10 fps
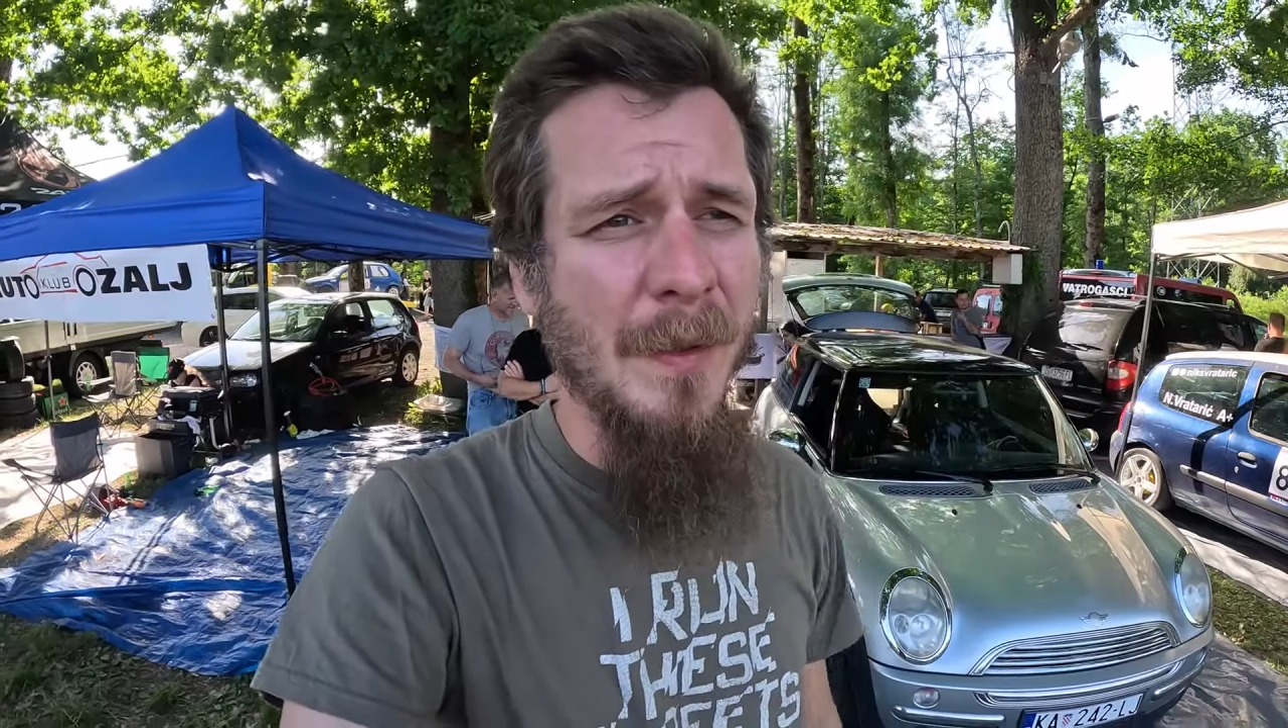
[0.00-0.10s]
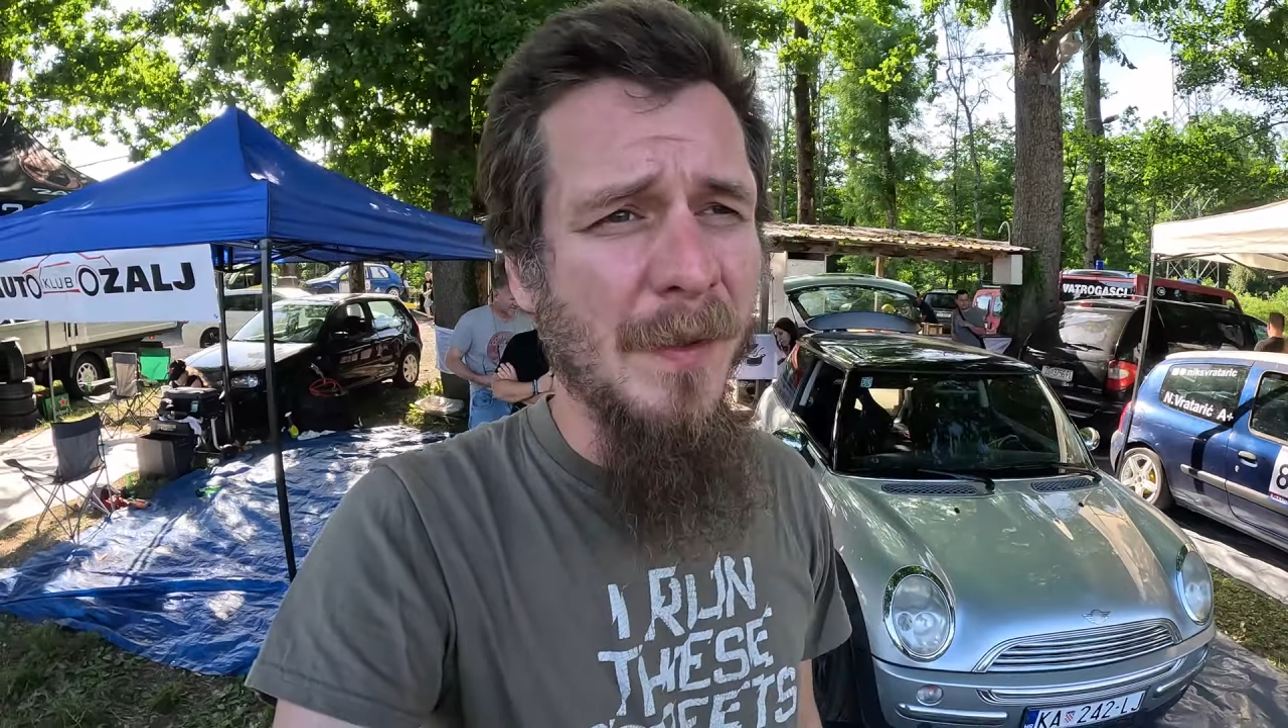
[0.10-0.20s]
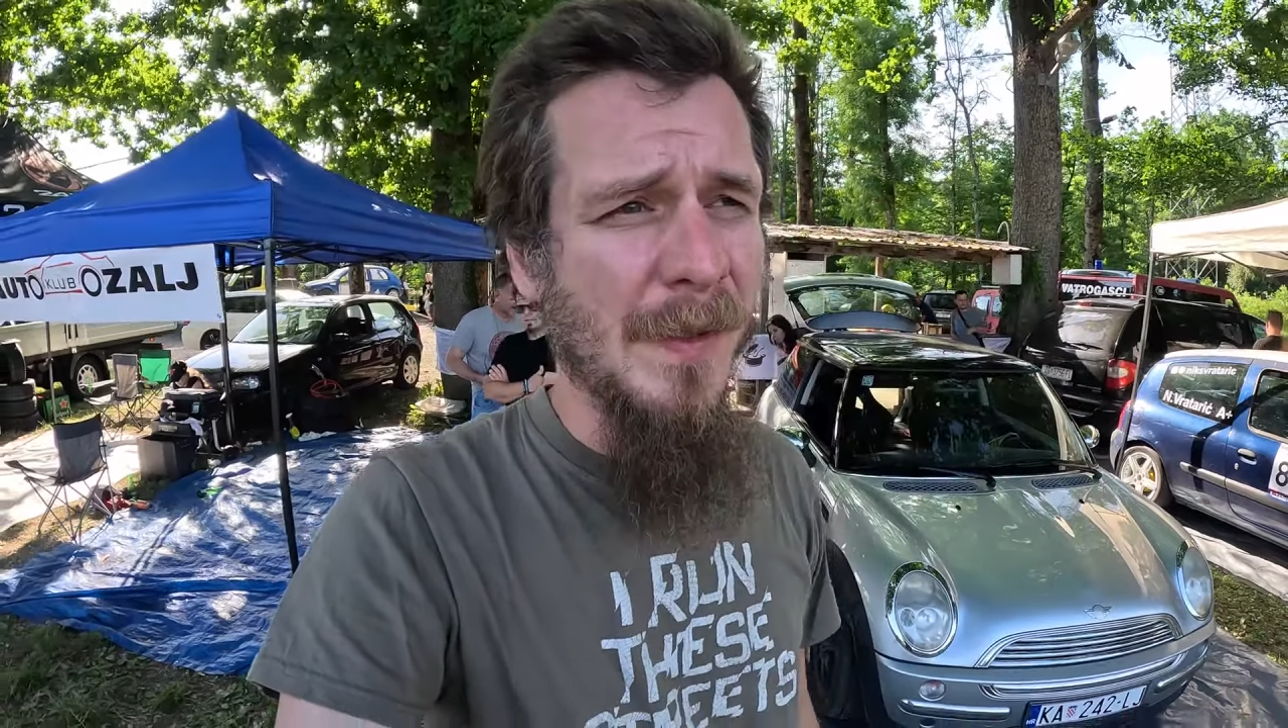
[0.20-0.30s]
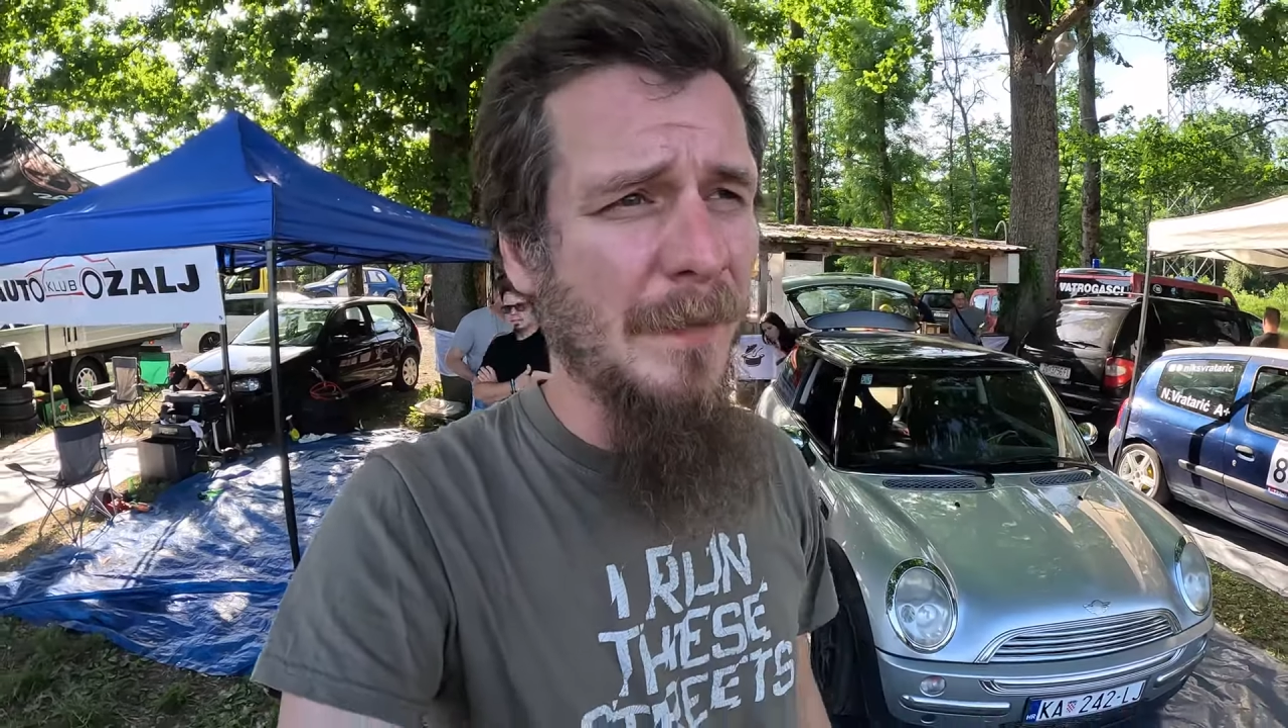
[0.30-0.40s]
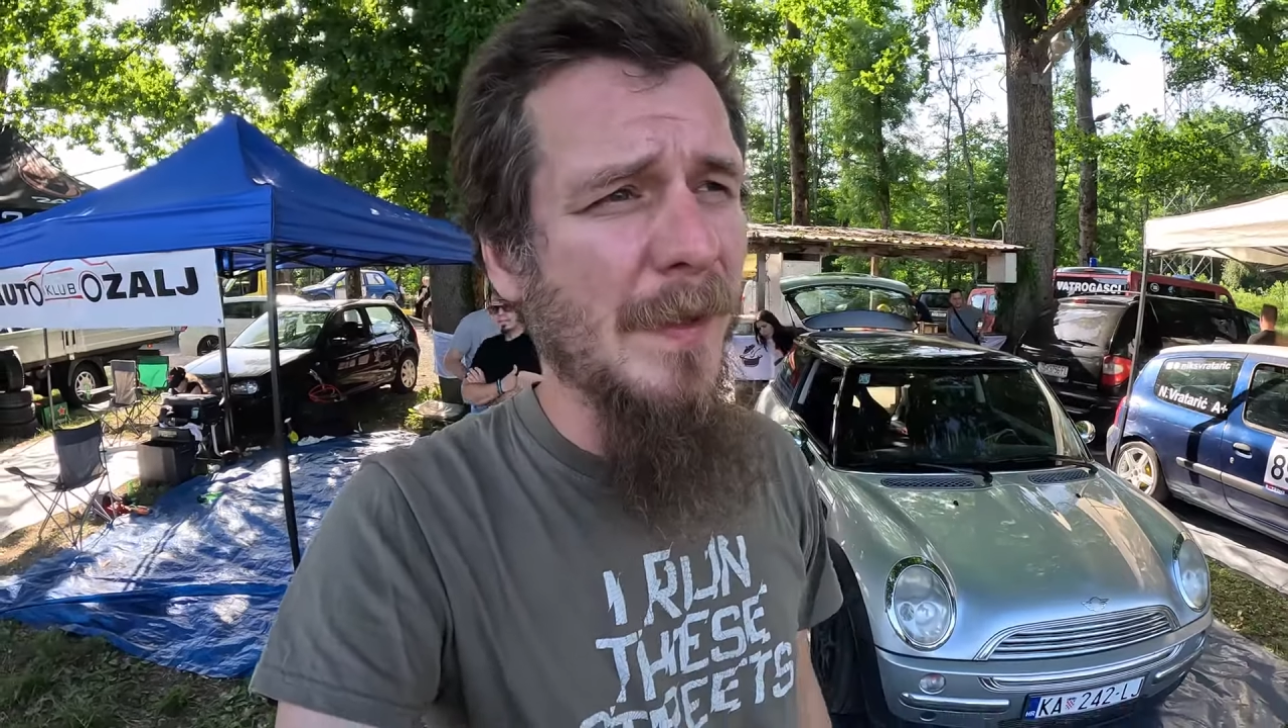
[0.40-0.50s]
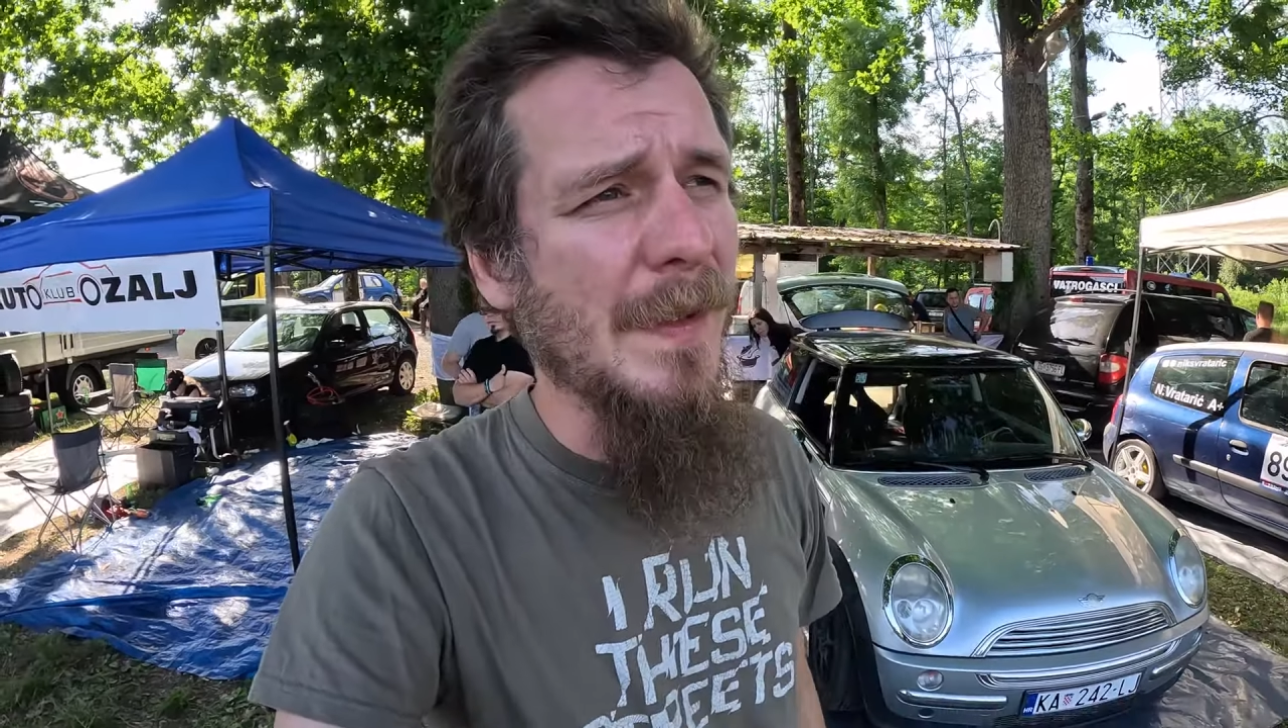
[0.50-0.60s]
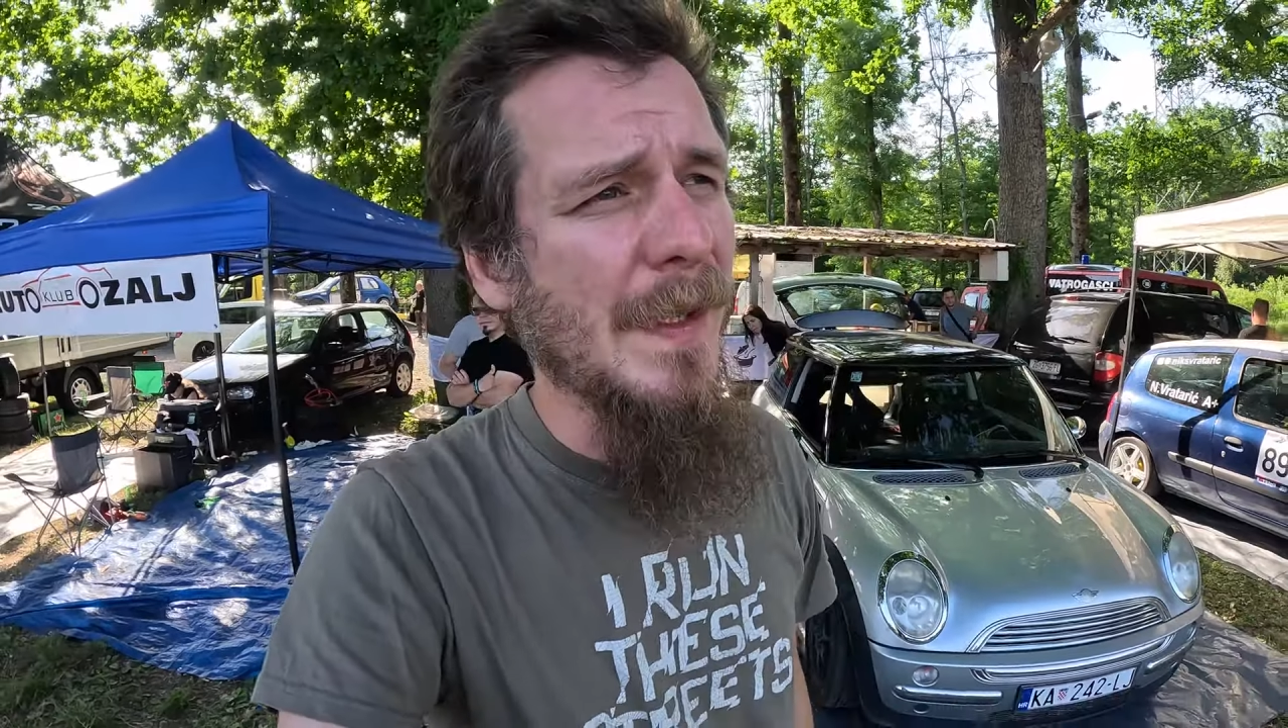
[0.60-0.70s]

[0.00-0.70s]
because after the